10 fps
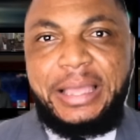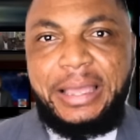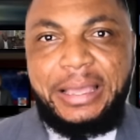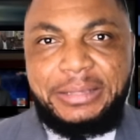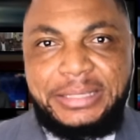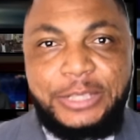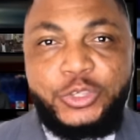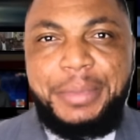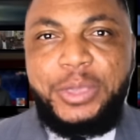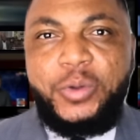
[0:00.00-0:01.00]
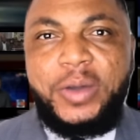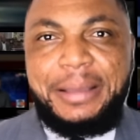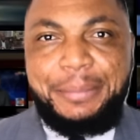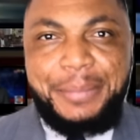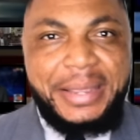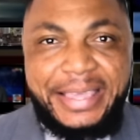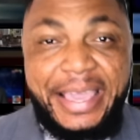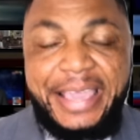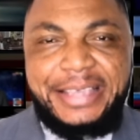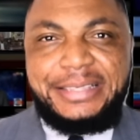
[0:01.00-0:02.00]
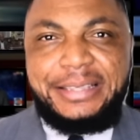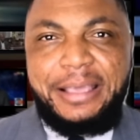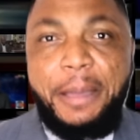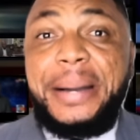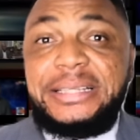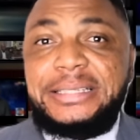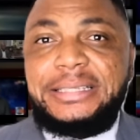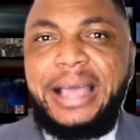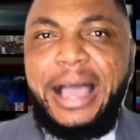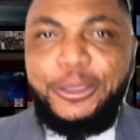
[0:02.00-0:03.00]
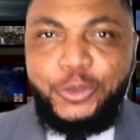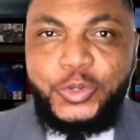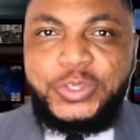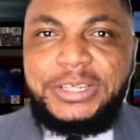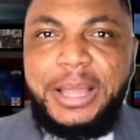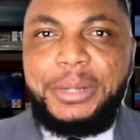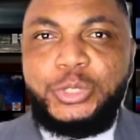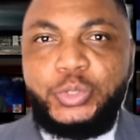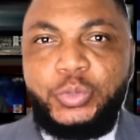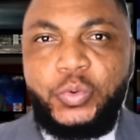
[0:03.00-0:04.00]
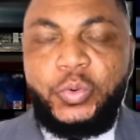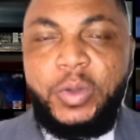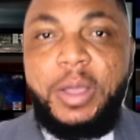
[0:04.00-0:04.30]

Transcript: uh, Senzo Meyiwa murder case, but accused number two,